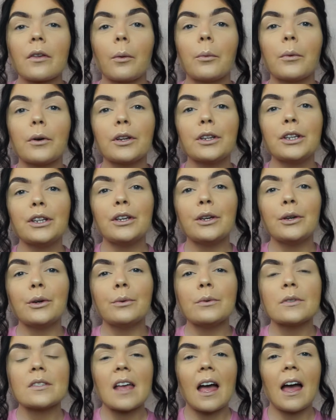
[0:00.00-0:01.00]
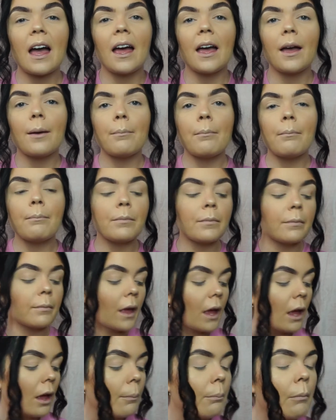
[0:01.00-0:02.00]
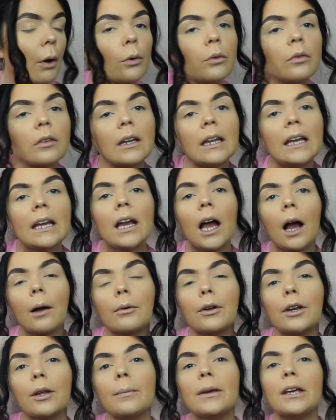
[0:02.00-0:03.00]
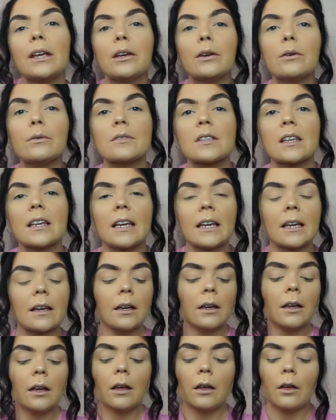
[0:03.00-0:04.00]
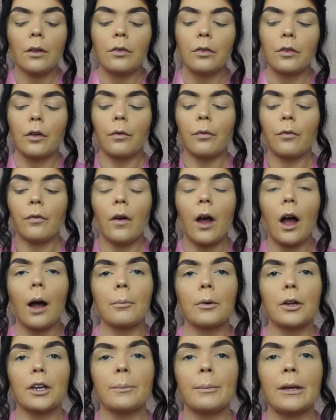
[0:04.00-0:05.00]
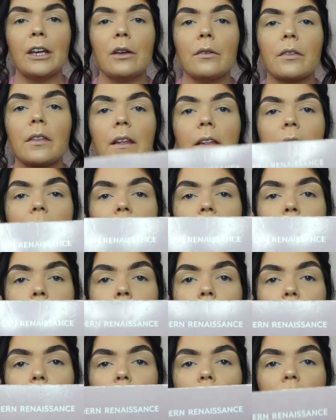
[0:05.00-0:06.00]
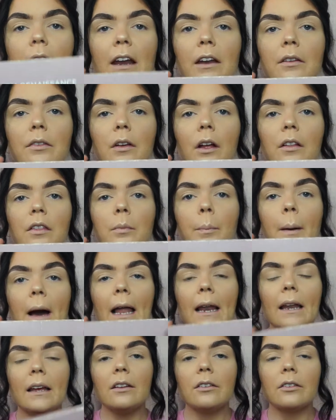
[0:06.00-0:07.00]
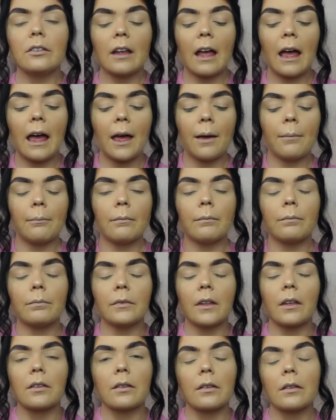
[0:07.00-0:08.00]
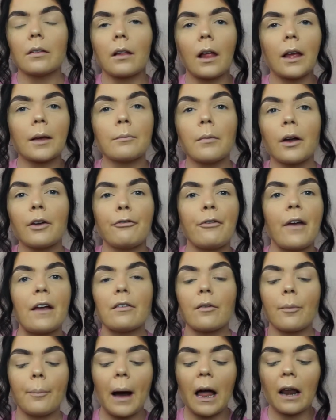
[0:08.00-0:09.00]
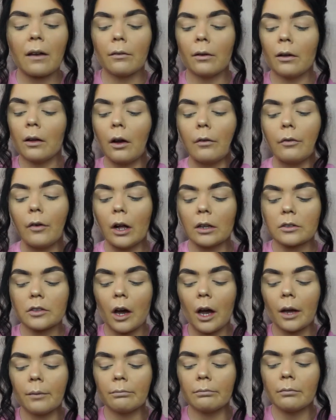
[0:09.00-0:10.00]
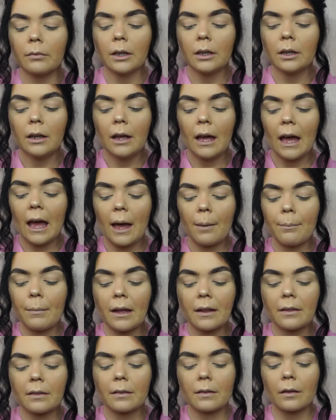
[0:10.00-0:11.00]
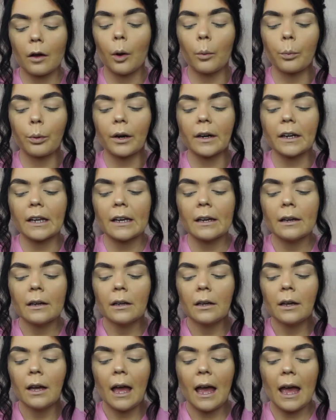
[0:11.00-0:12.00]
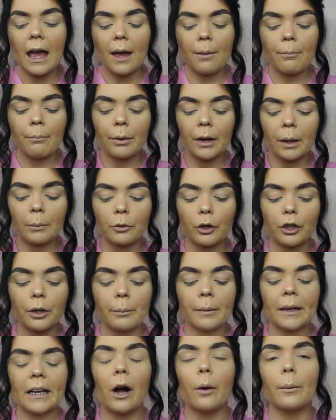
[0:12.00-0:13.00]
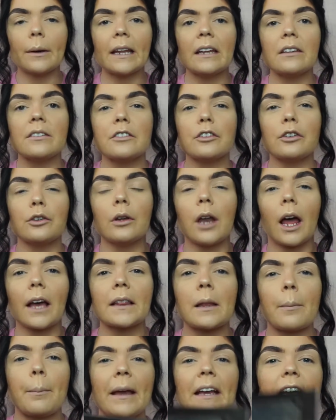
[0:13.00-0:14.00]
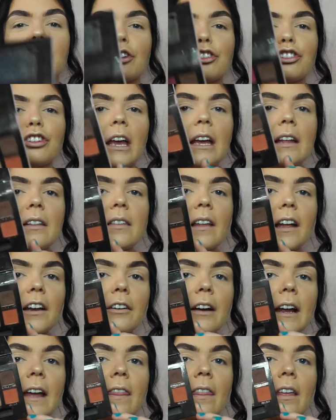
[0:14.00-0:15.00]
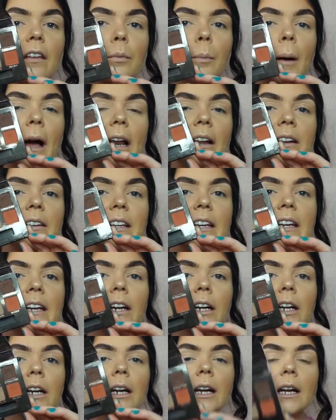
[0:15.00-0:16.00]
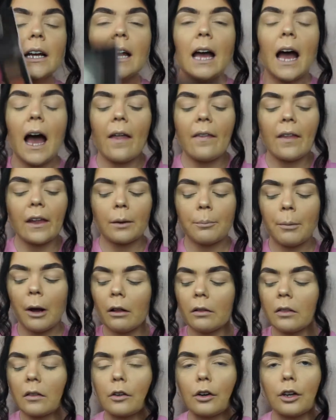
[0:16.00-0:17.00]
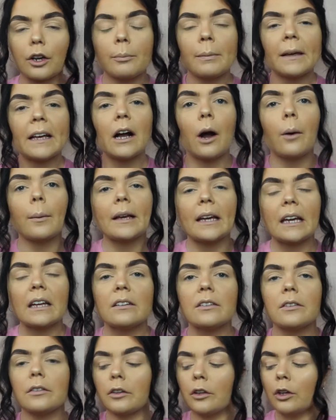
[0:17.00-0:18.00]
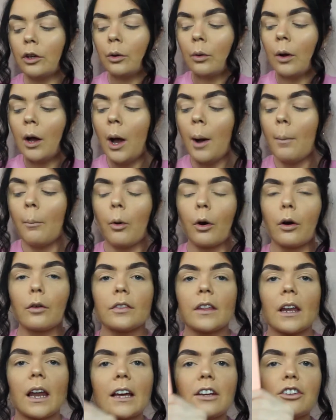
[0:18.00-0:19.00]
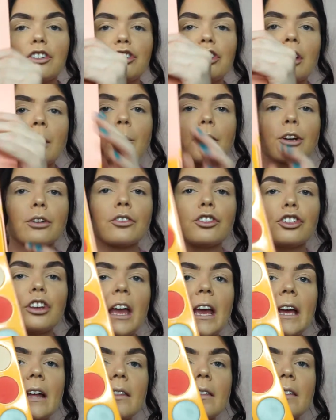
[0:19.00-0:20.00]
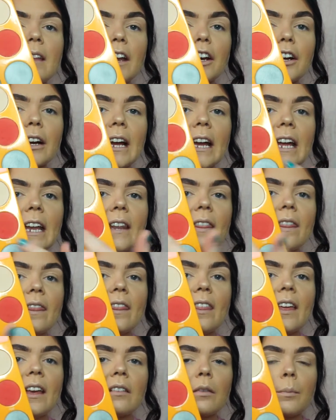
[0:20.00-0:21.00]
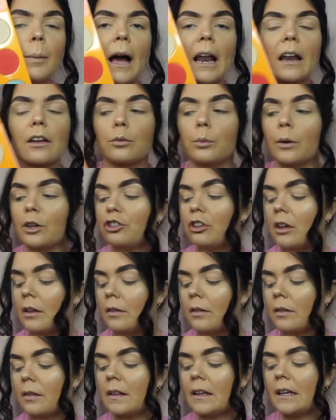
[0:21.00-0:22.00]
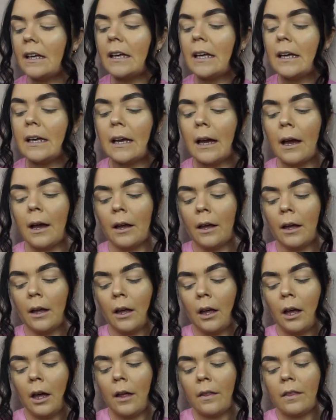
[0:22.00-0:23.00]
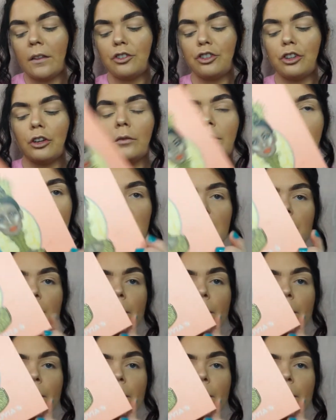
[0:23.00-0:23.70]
I'm going to use, mostly I'm going to be using stuff, I'm going to be using the Modern Renaissance palette. This is like my favourite palette of all time. It's so pretty. But I'm going to be going into like the pinker shades that are in this palette here, and then I'm also going to be going into more of the like shimmer shades that are in this palette, which is the Juvias